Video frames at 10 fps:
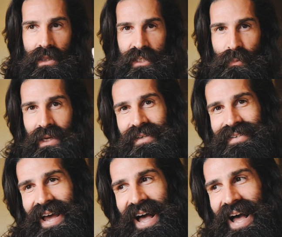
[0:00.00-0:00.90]
that's
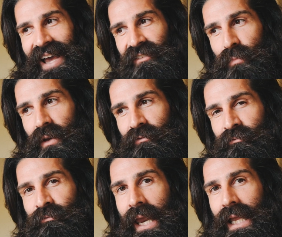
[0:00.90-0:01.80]
because I've been
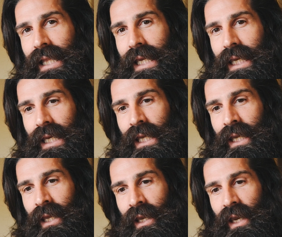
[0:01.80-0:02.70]

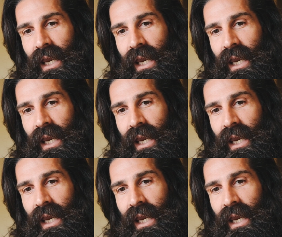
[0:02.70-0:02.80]
failing